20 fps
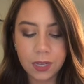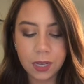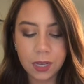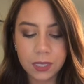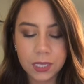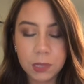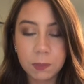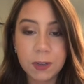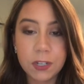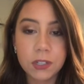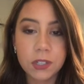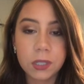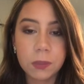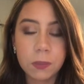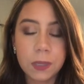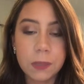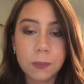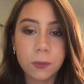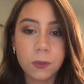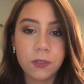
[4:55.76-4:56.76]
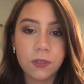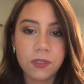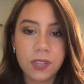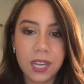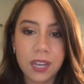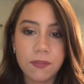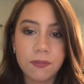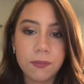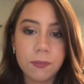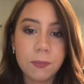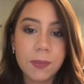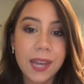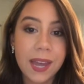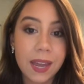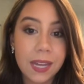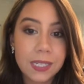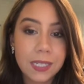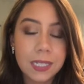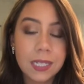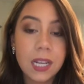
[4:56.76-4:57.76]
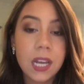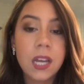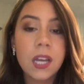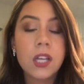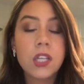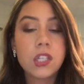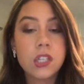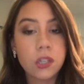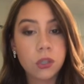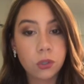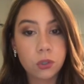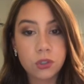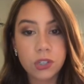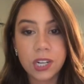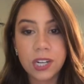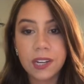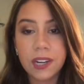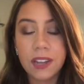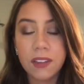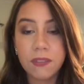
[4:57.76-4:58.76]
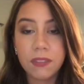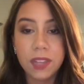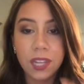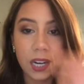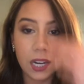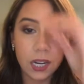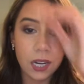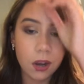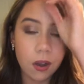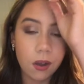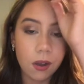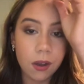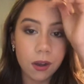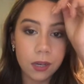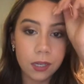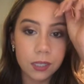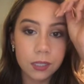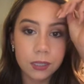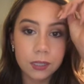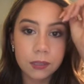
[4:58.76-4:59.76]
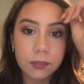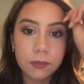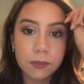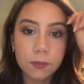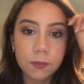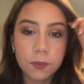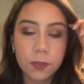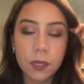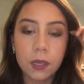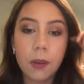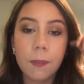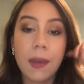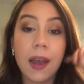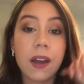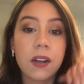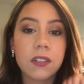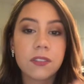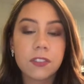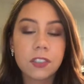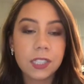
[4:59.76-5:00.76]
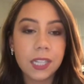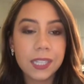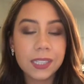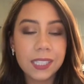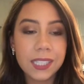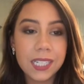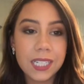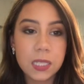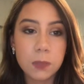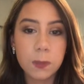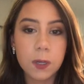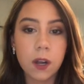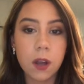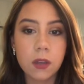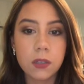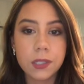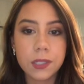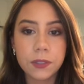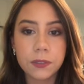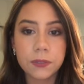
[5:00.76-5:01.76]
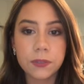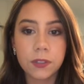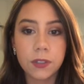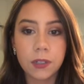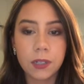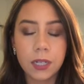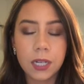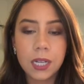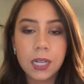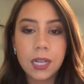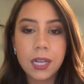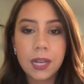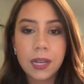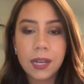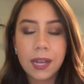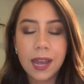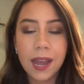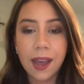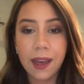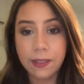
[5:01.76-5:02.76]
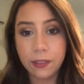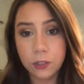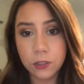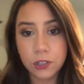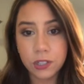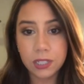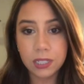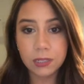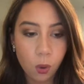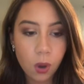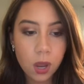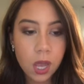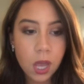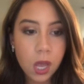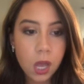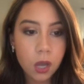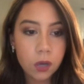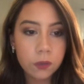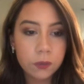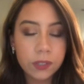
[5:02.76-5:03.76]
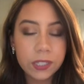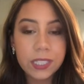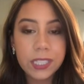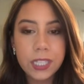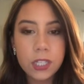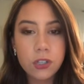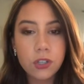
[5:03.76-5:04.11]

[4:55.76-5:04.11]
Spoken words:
especially people if they have pets, children, if they are for a matter of cleanliness, but also for allergy. Really,